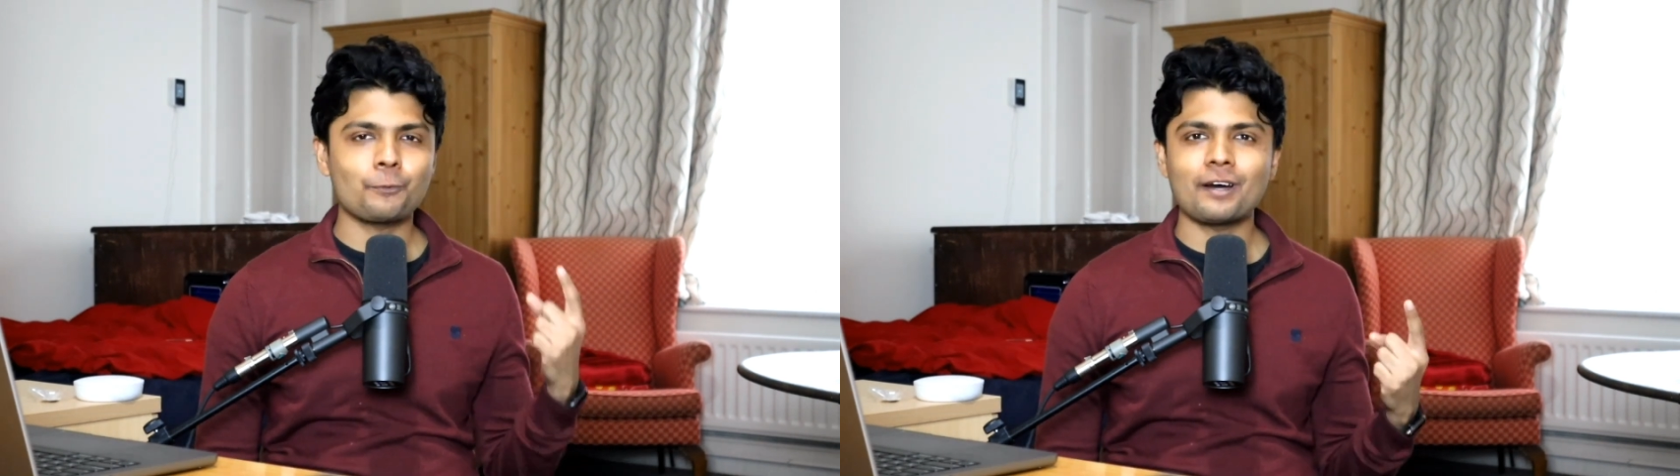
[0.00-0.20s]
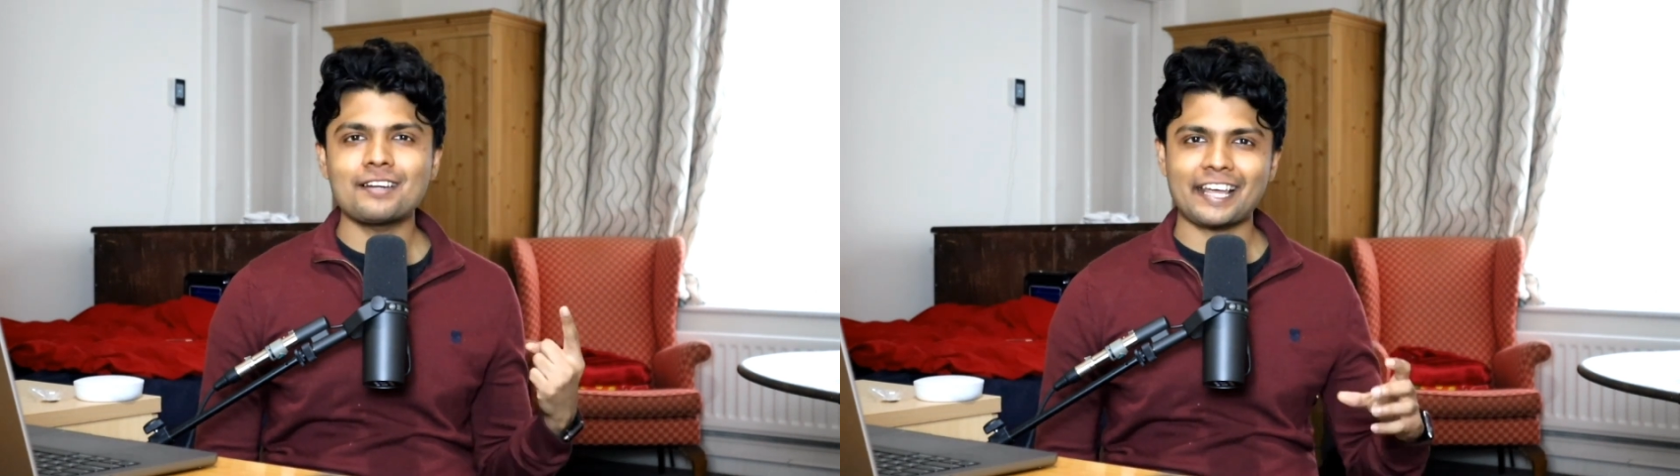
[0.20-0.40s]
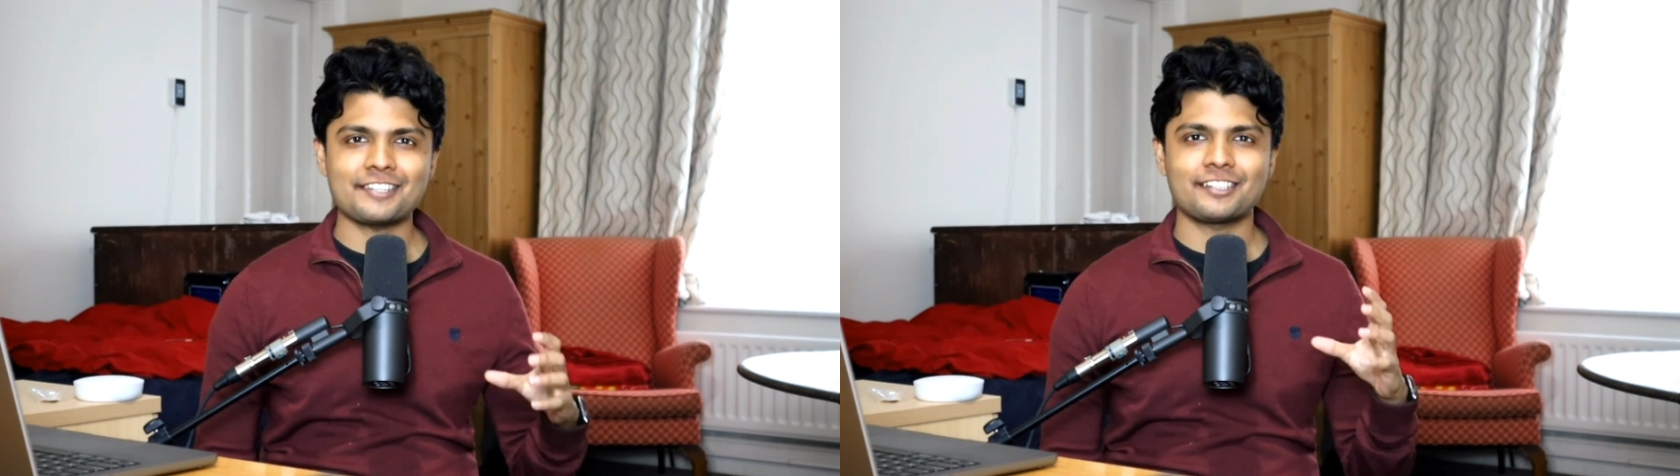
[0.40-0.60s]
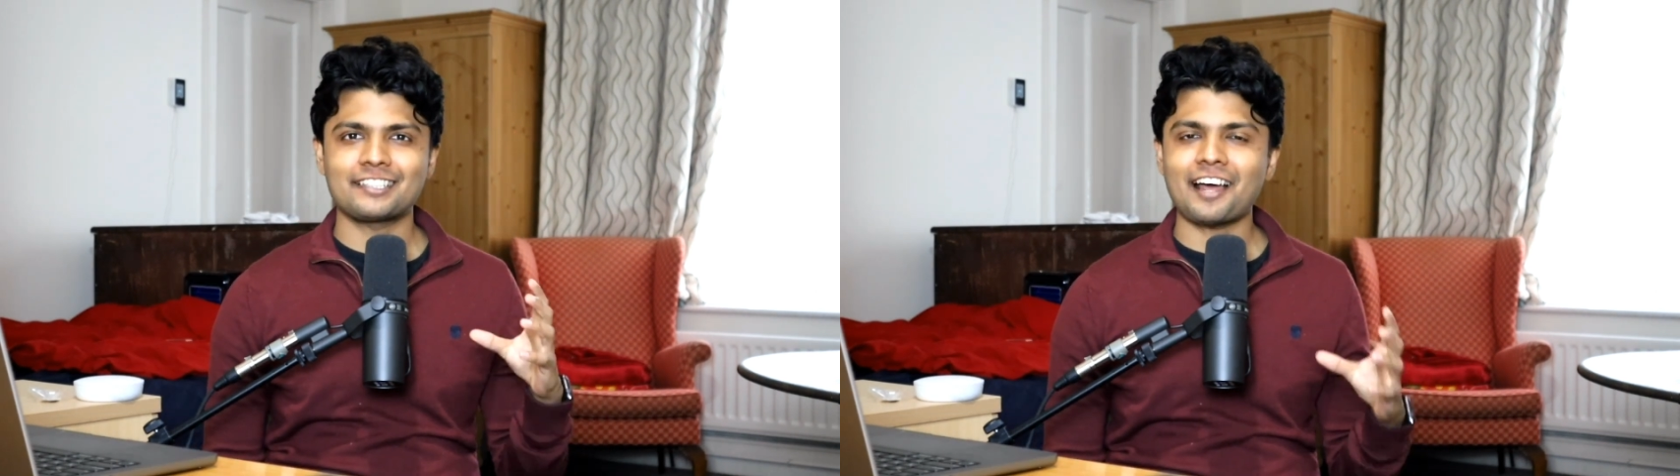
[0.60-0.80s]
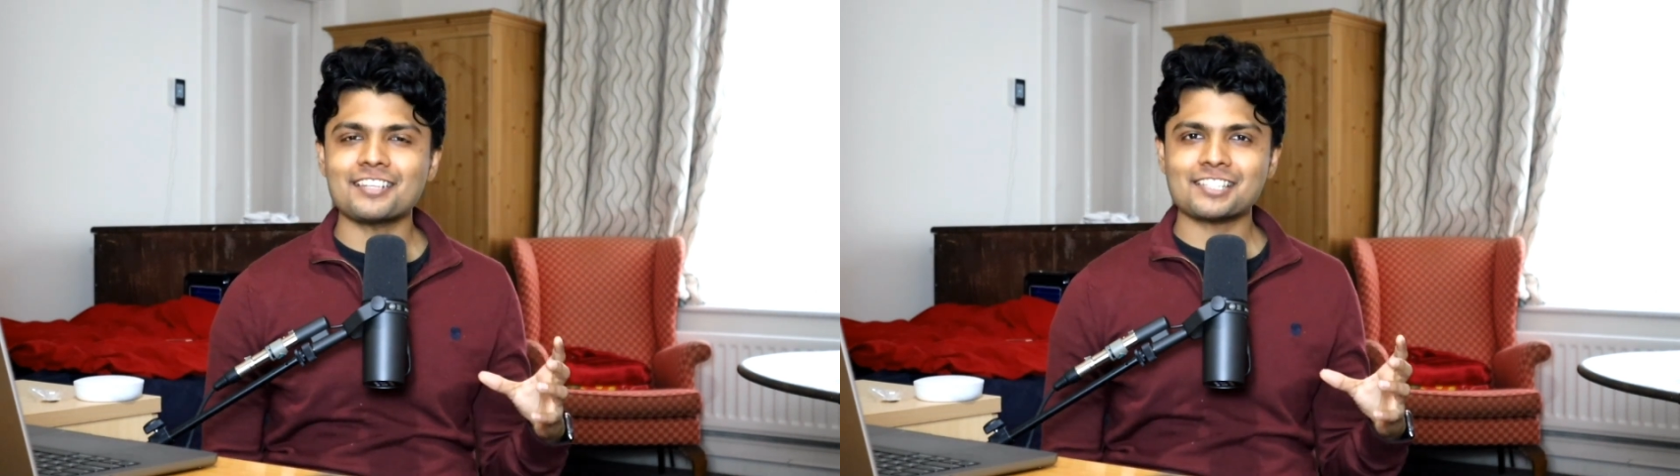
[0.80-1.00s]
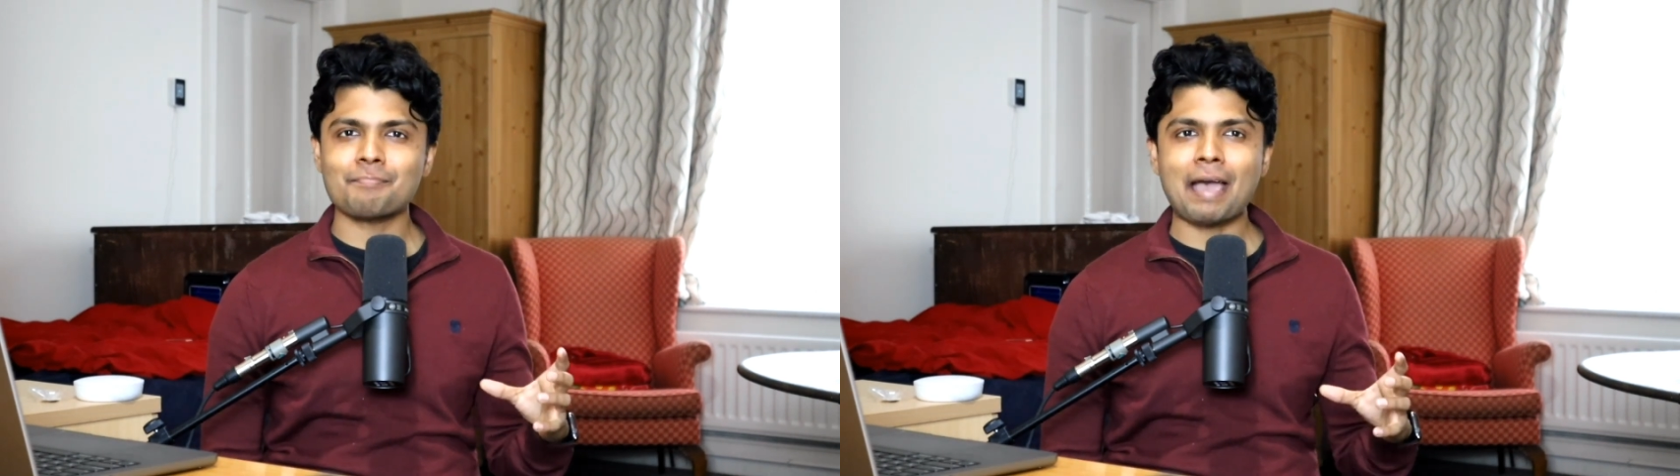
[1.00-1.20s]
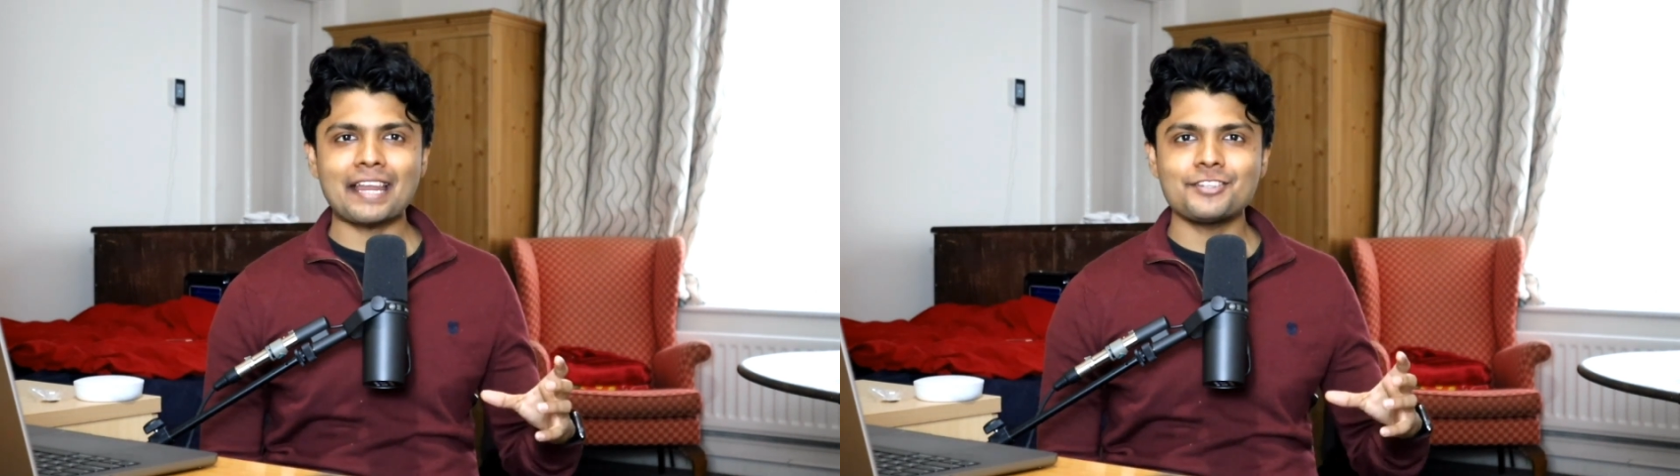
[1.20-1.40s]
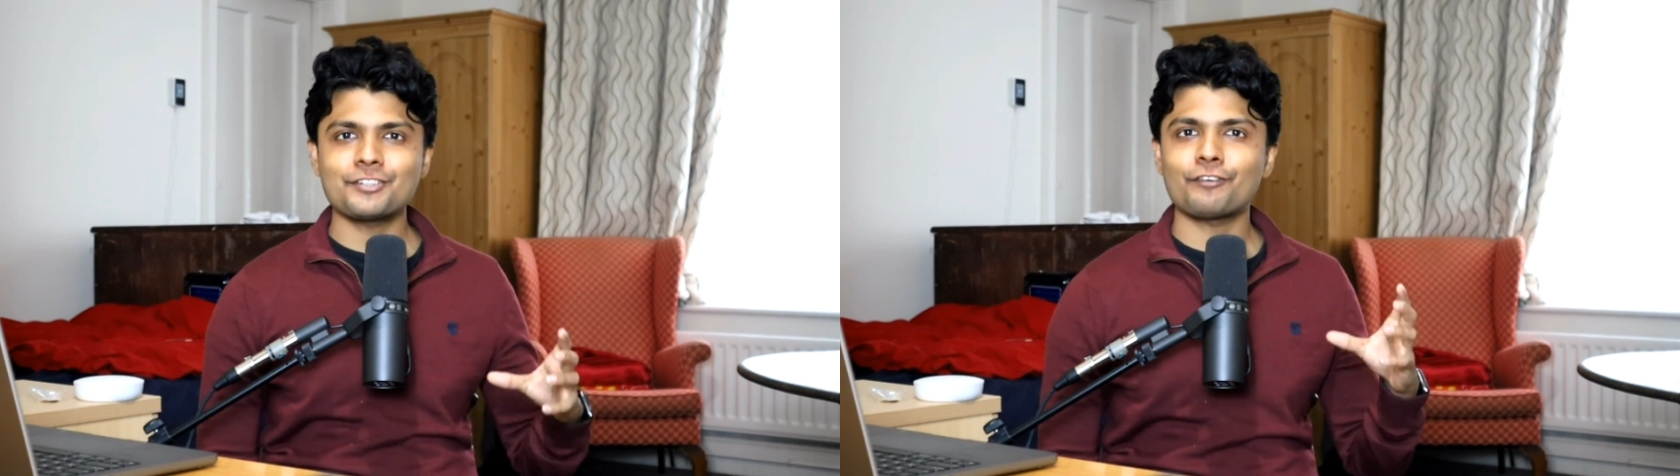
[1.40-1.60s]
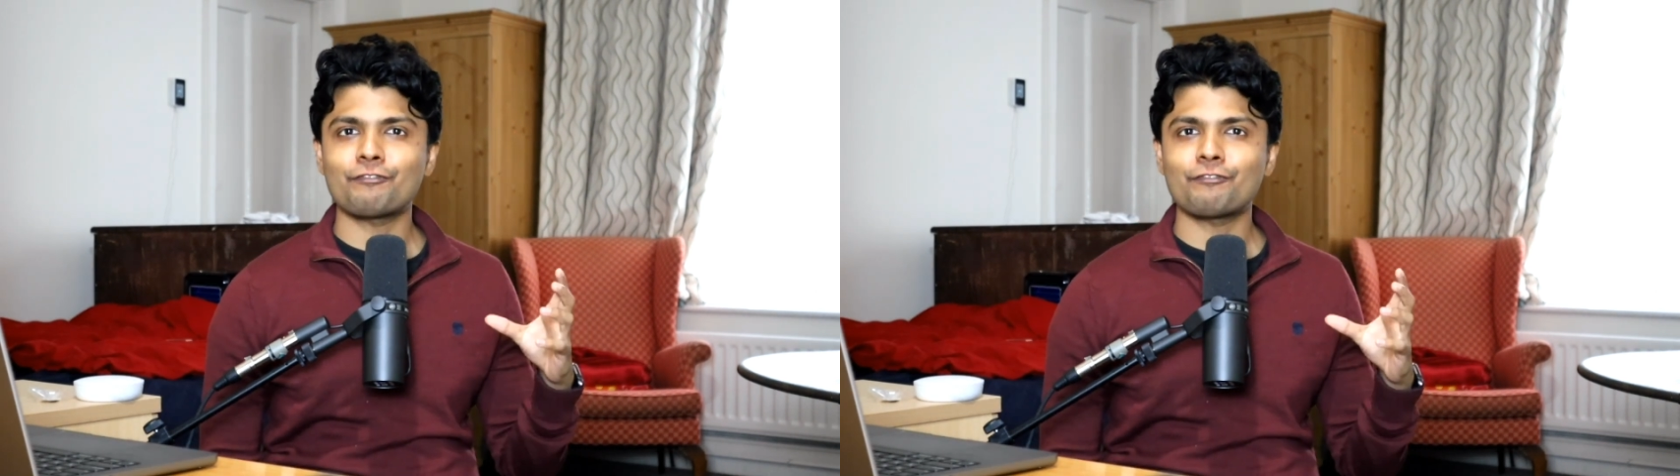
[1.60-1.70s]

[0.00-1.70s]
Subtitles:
One is as a task manager